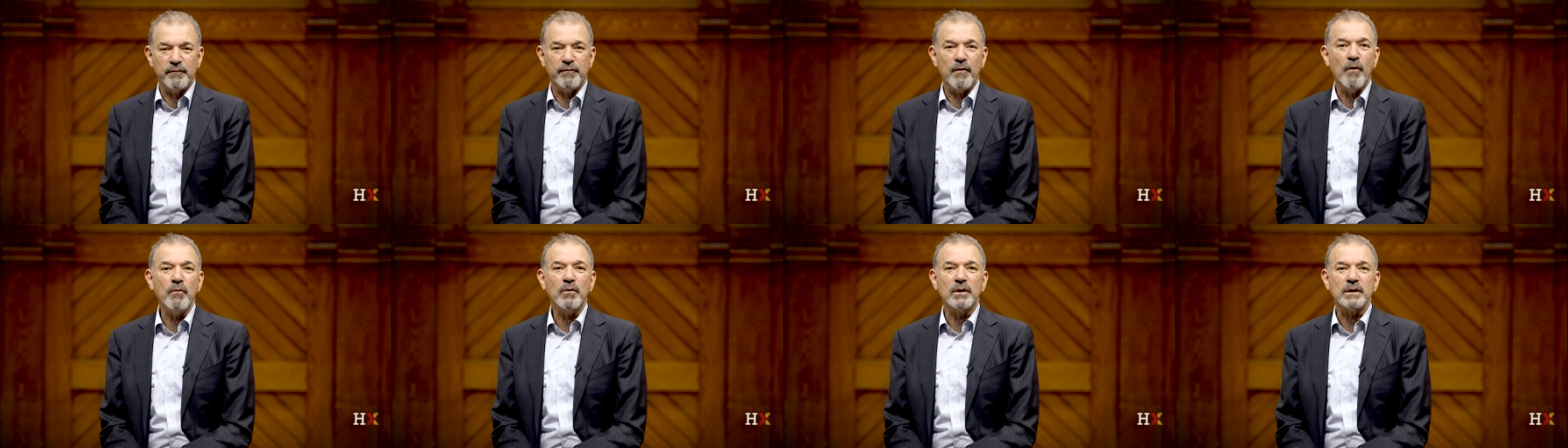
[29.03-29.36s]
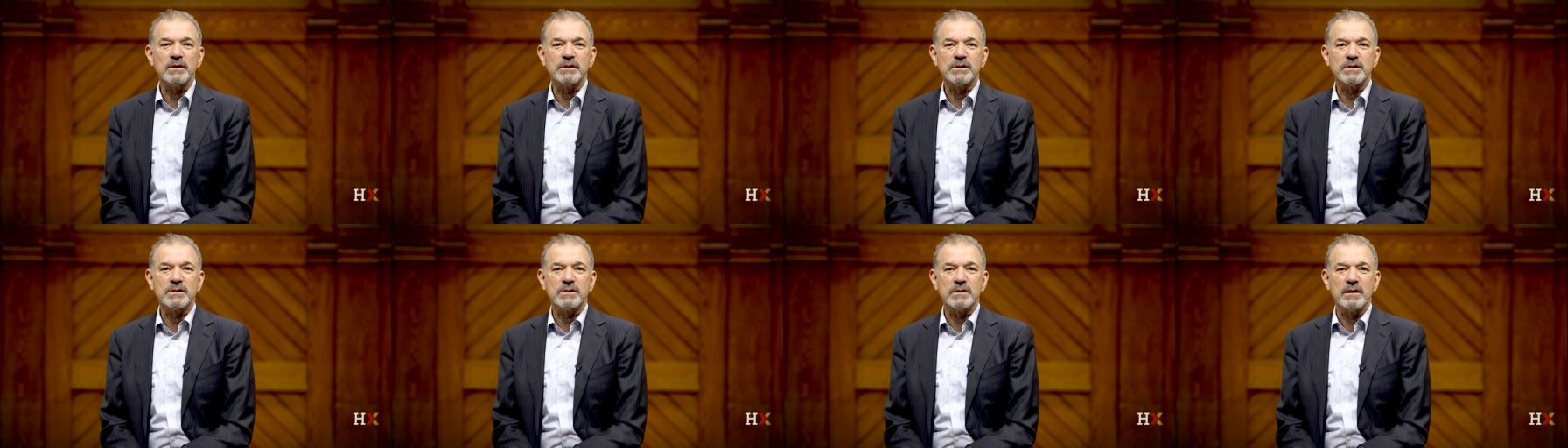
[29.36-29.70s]
The
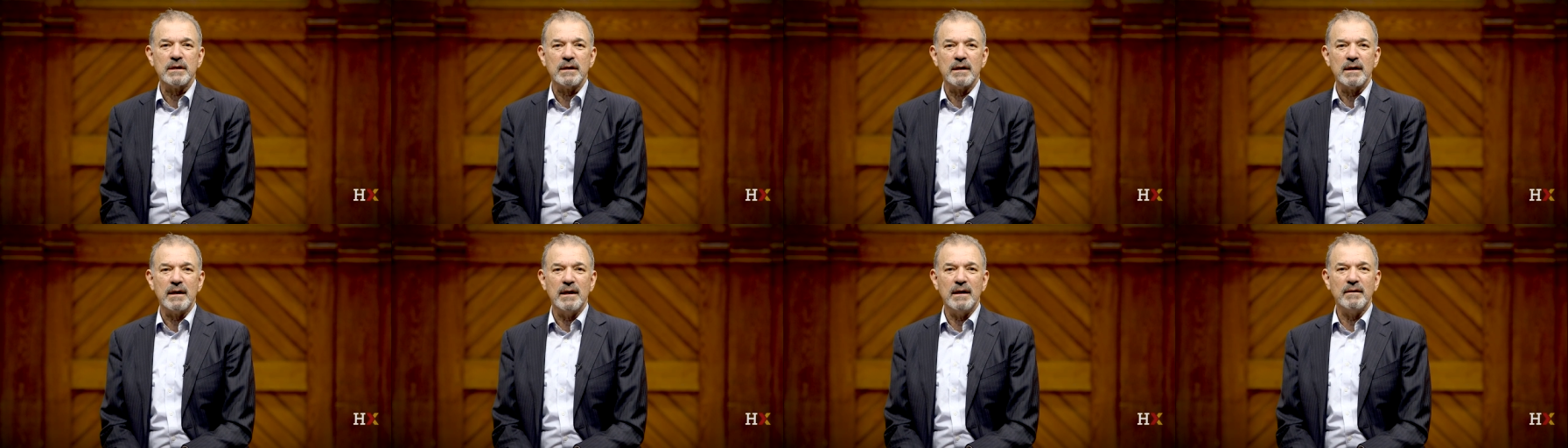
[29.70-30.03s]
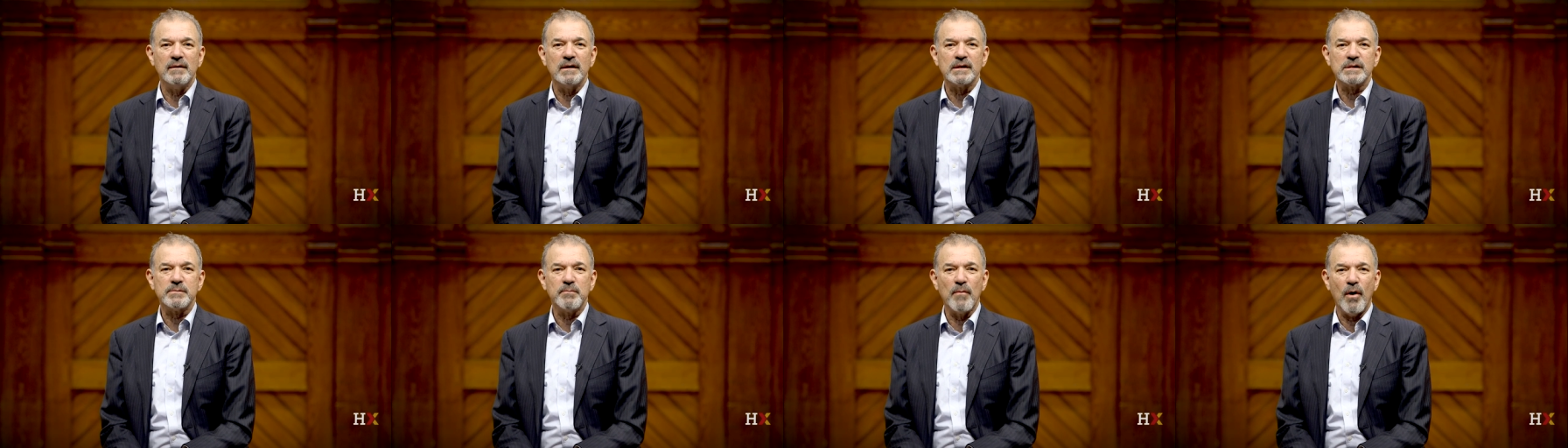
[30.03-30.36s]
focus
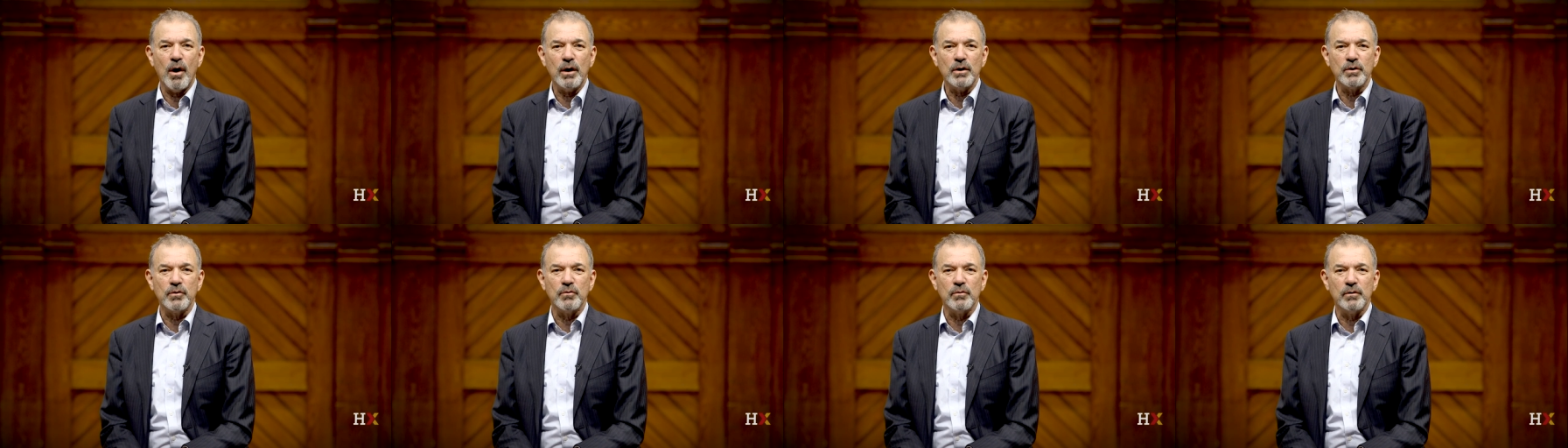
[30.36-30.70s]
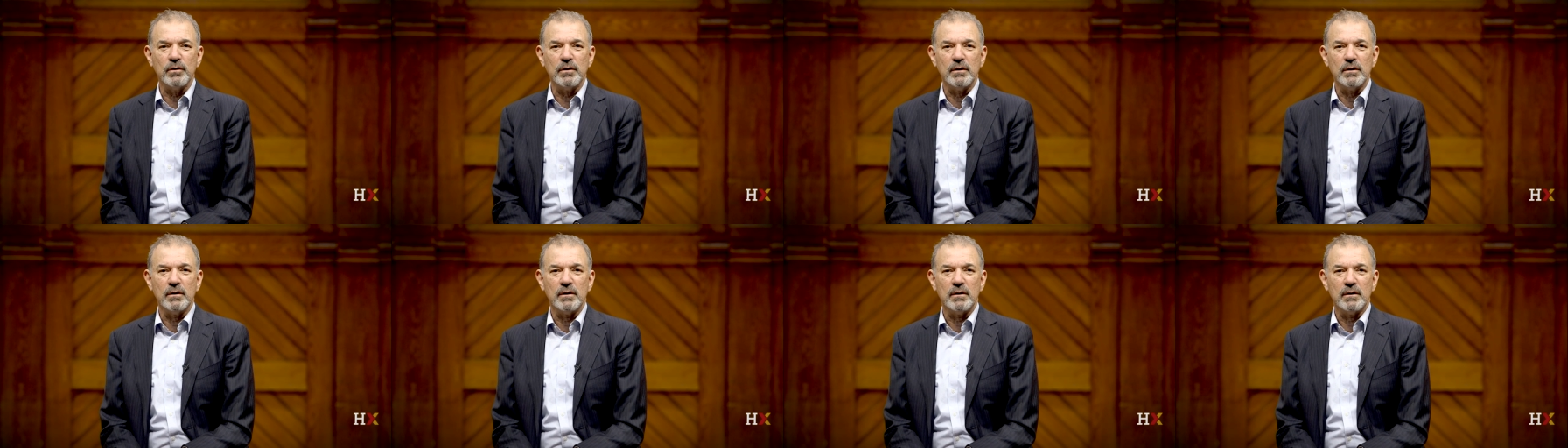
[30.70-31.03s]
in this
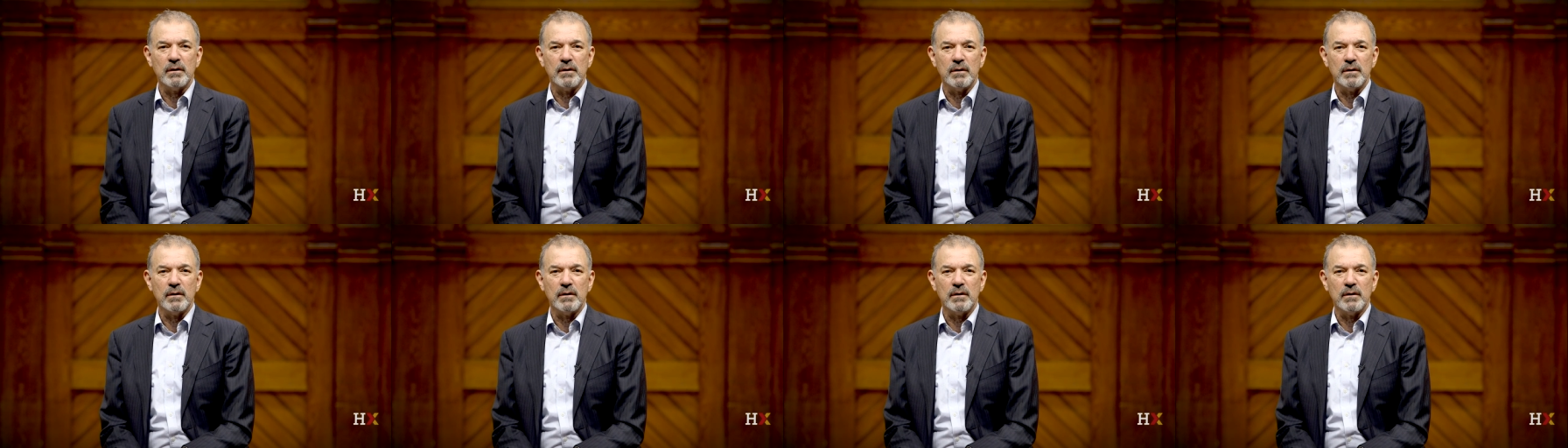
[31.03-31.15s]
module